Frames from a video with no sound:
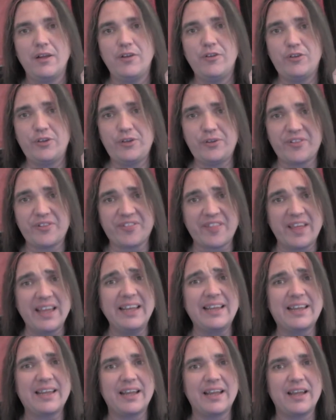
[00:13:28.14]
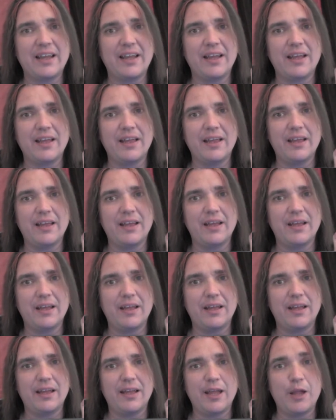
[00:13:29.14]
Do you think
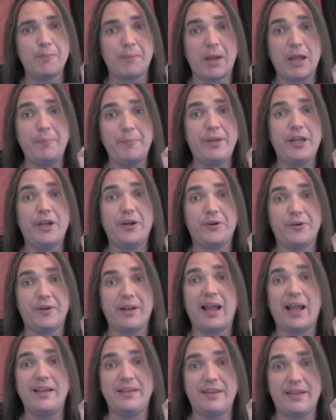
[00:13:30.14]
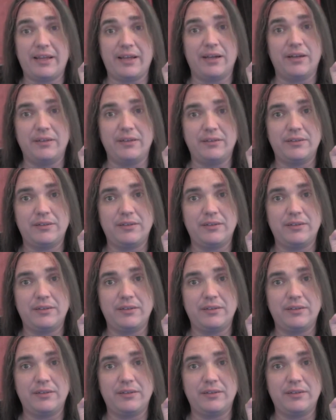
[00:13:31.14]
it might be a good idea